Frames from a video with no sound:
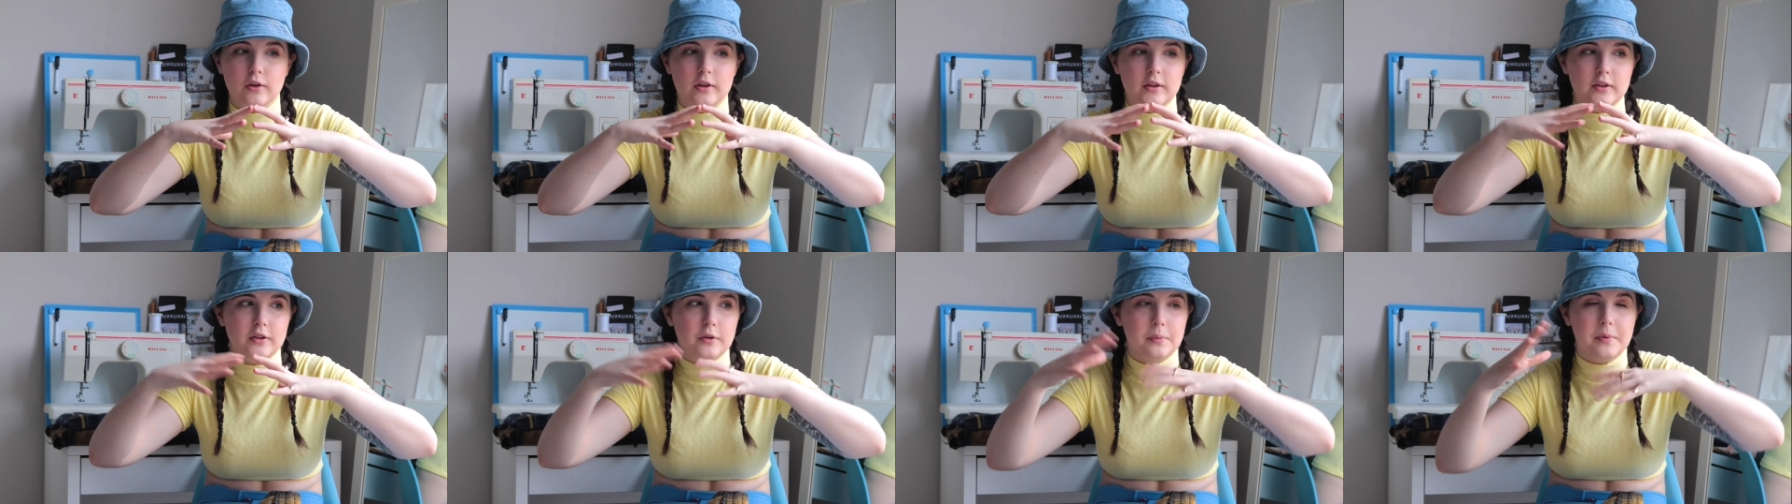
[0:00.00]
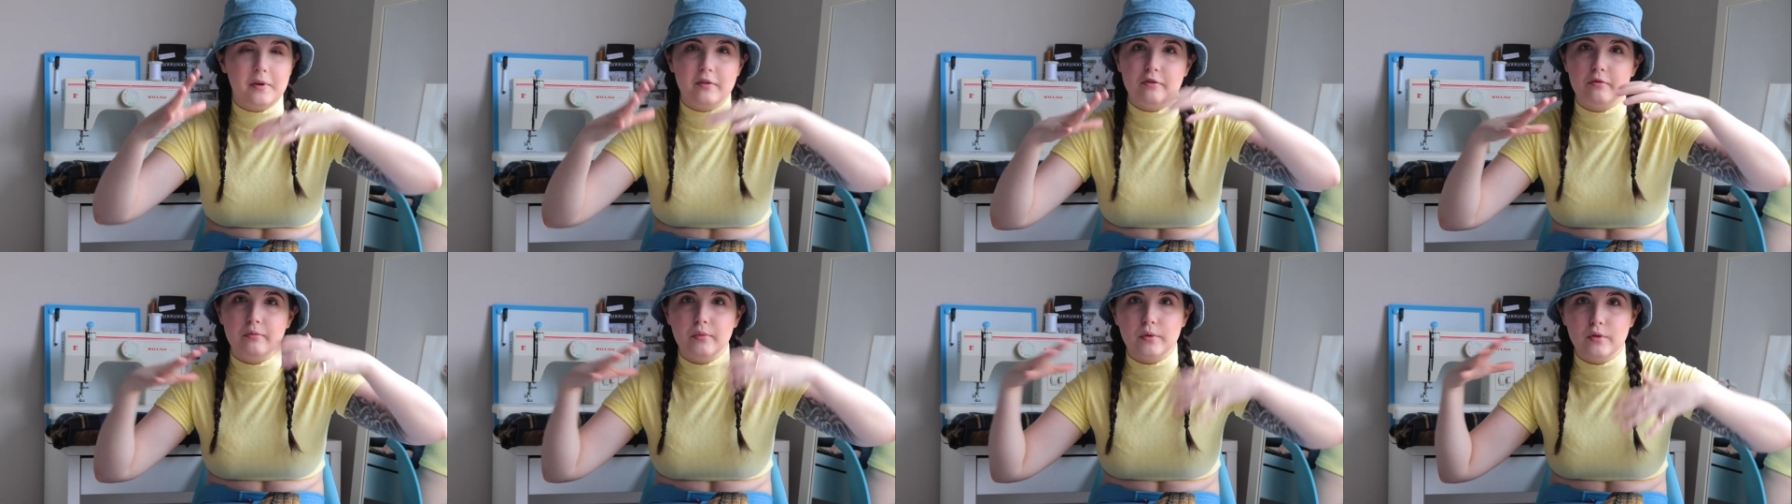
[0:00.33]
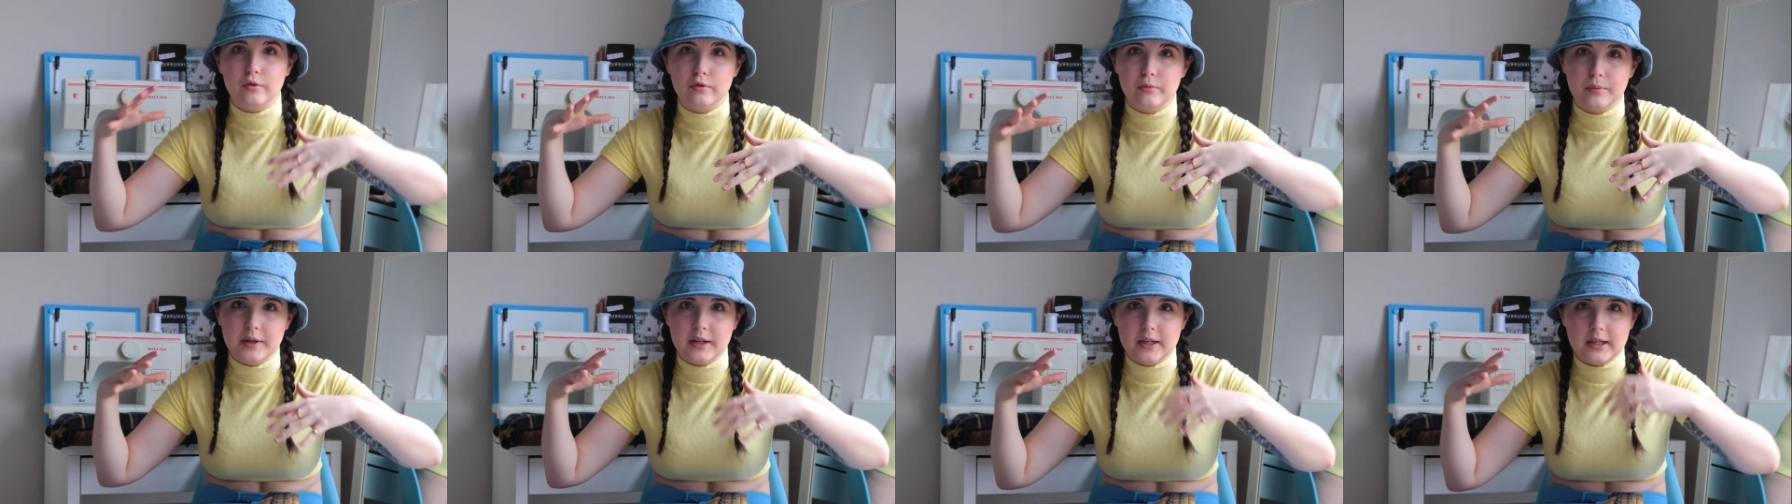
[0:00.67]
a little bit of
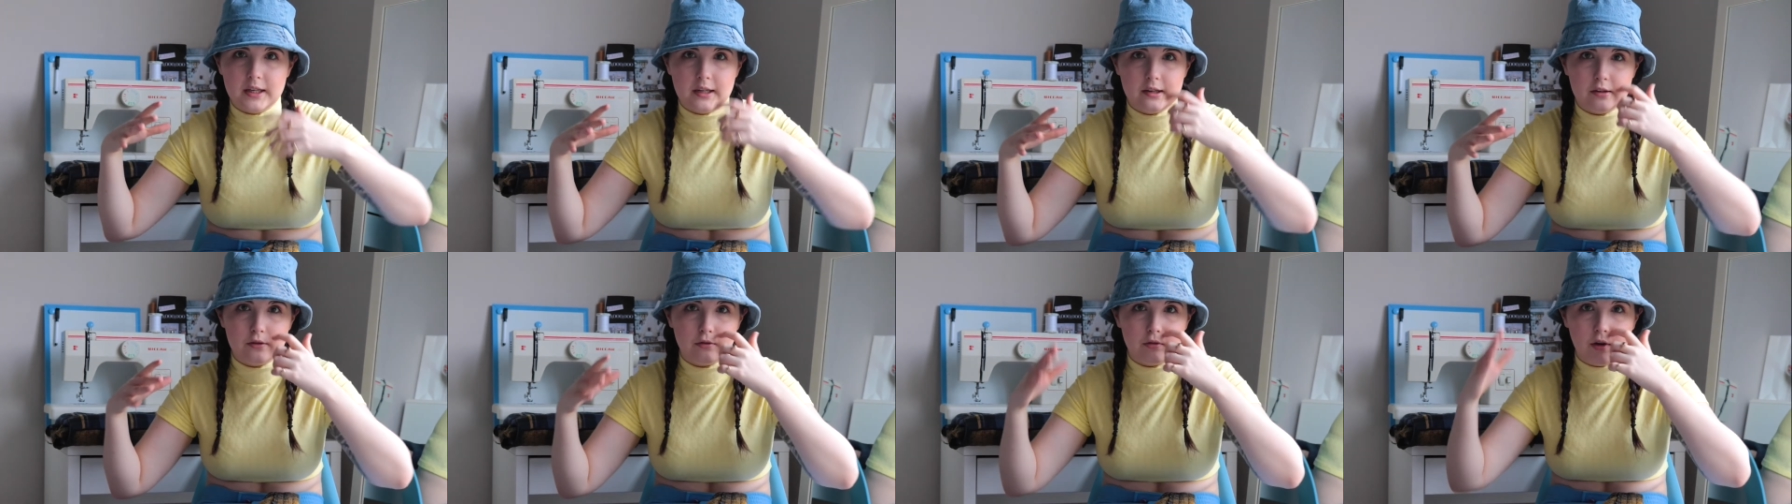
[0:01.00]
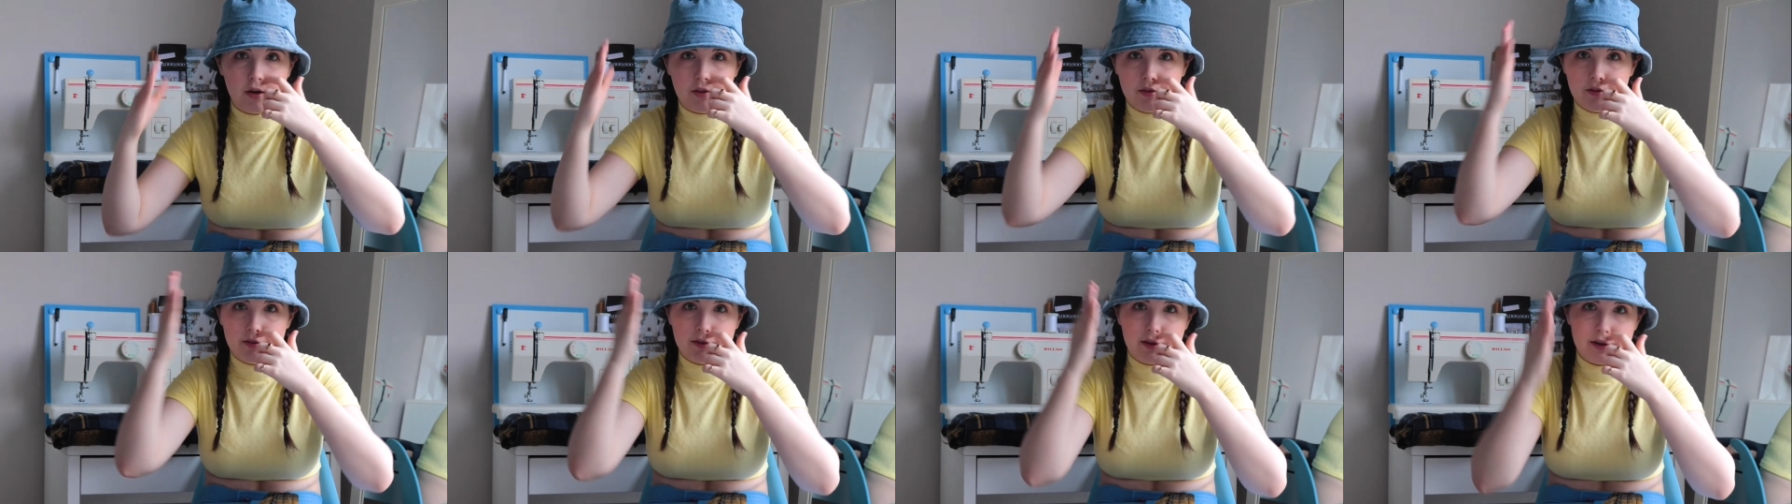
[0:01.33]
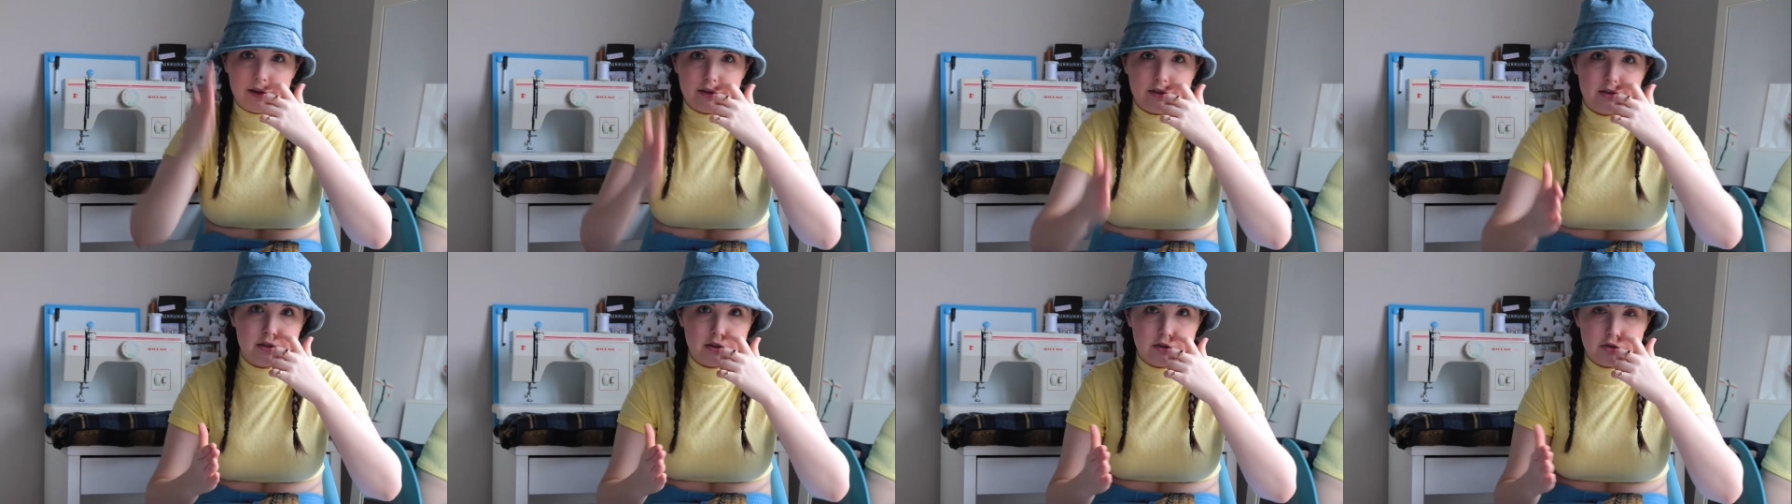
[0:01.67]
movement in it rather than
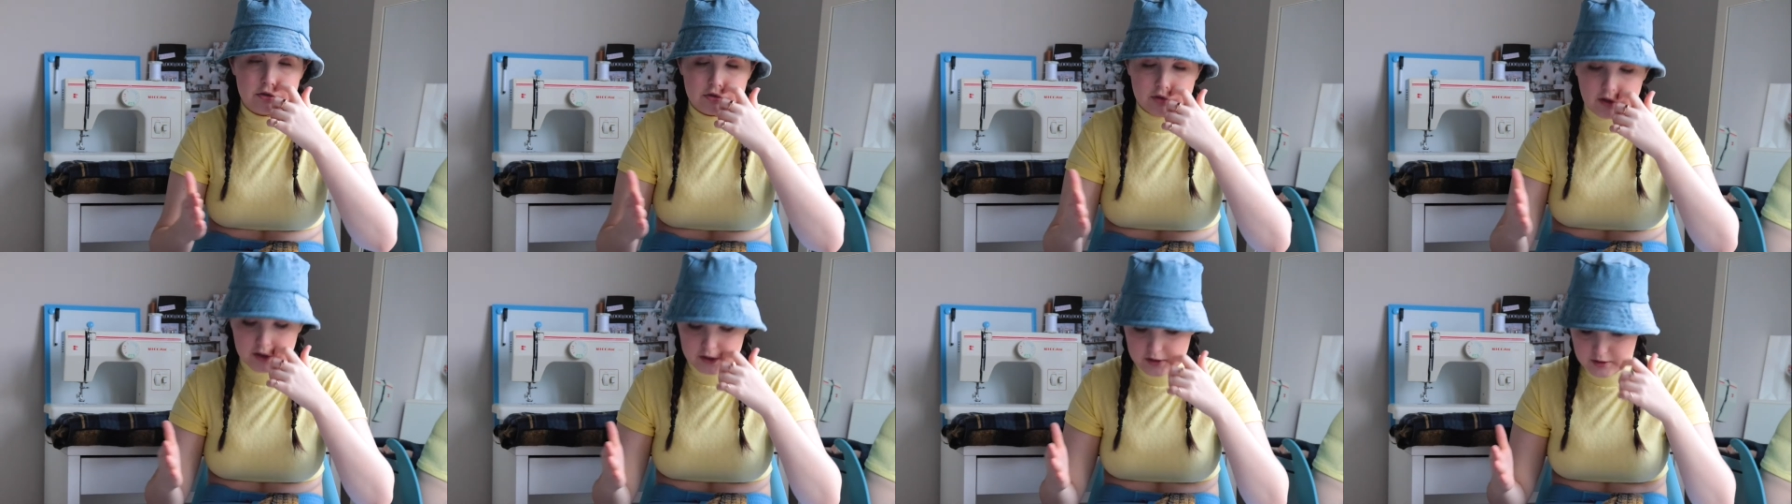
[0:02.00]
just a straight